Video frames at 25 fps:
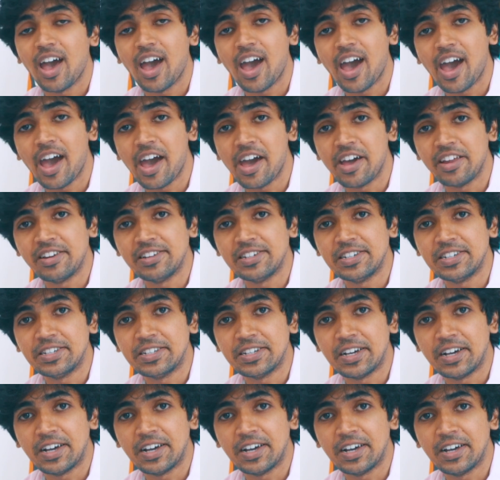
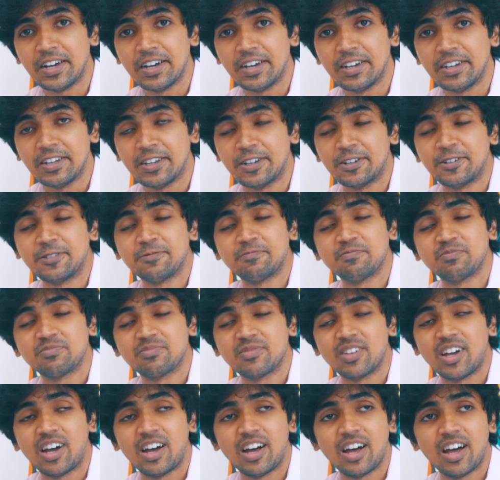And,
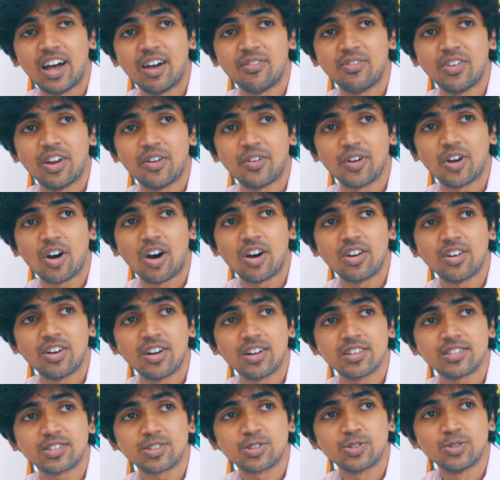I've never gone to
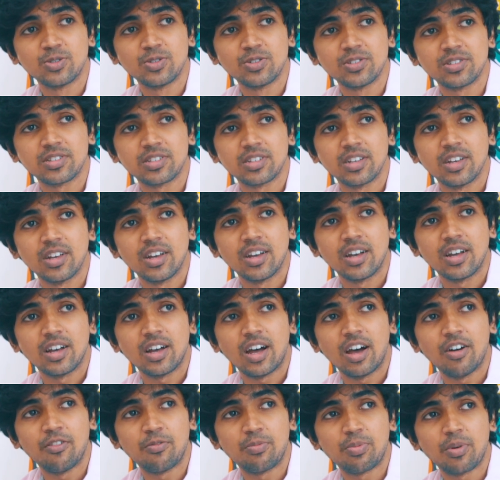art schools.
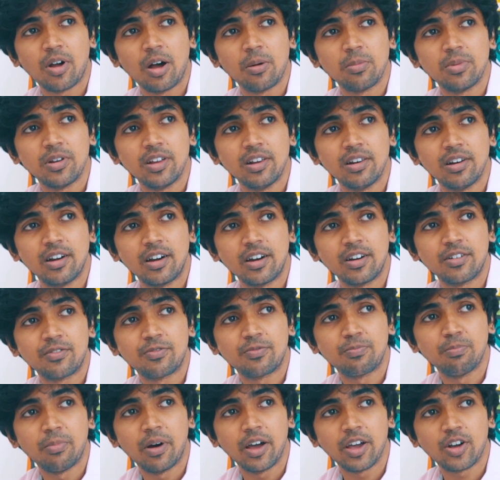I've probably
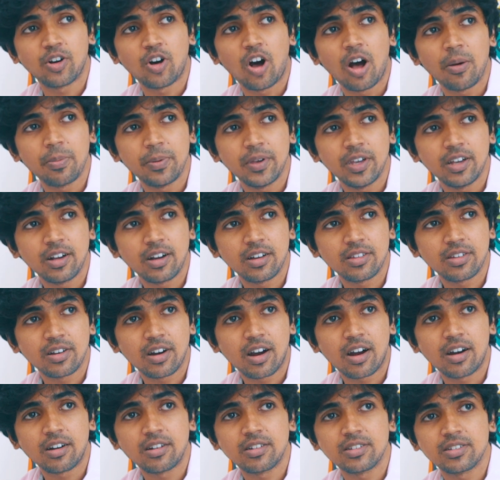learned by copying other
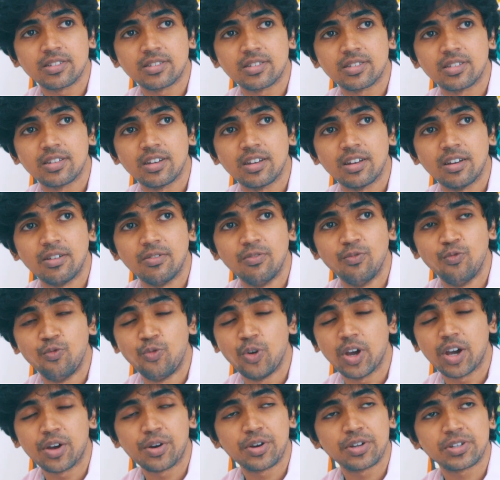artists,
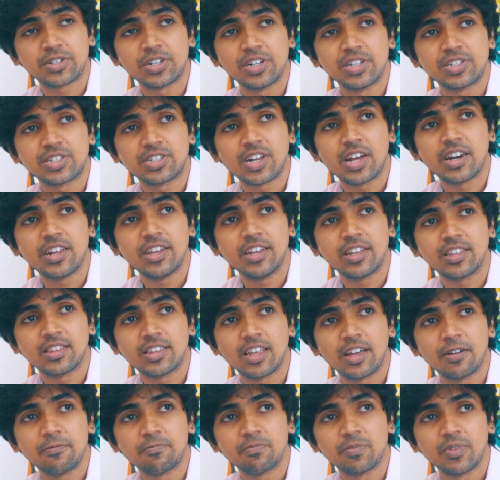vigorously studying
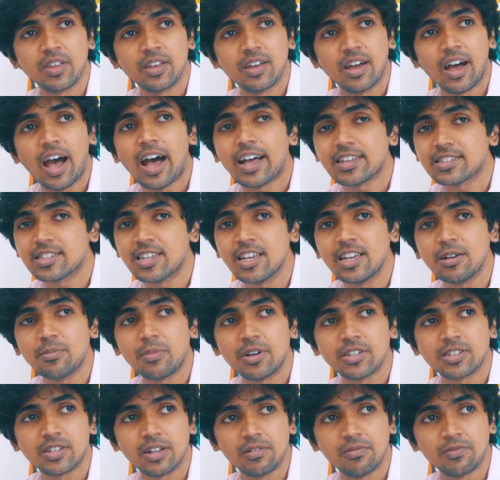them, asking
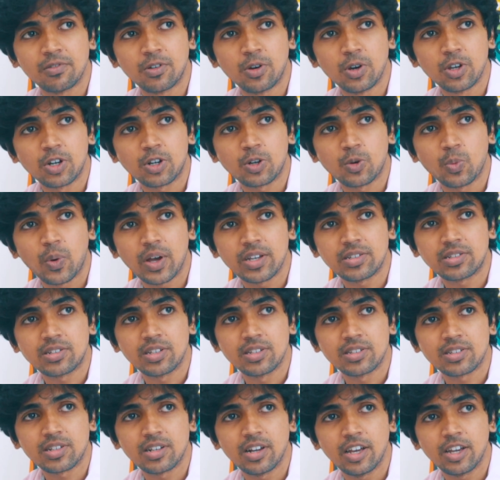myself good
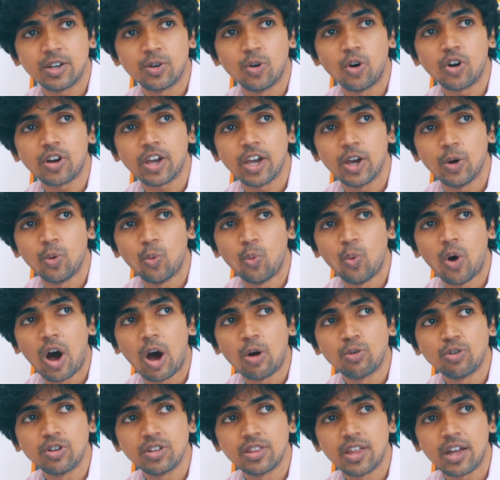questions like, okay,
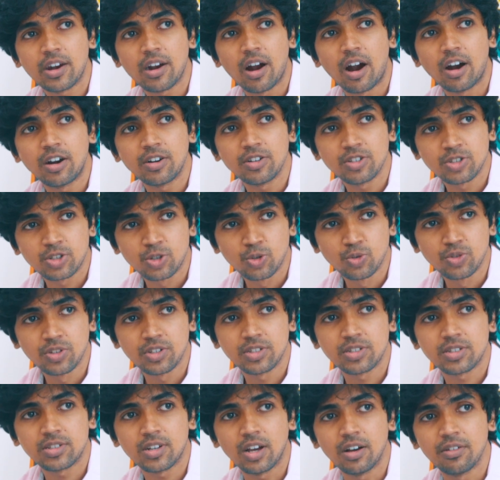how did that artist do
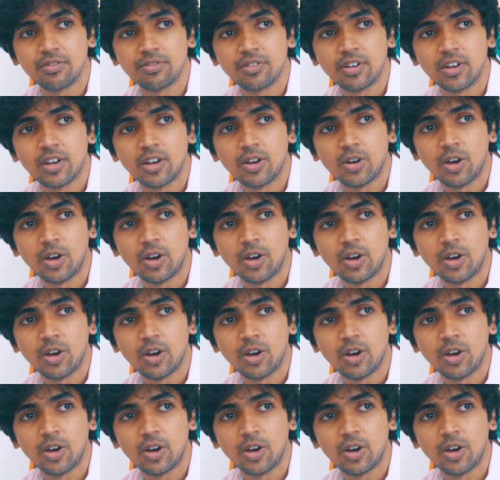this stuff?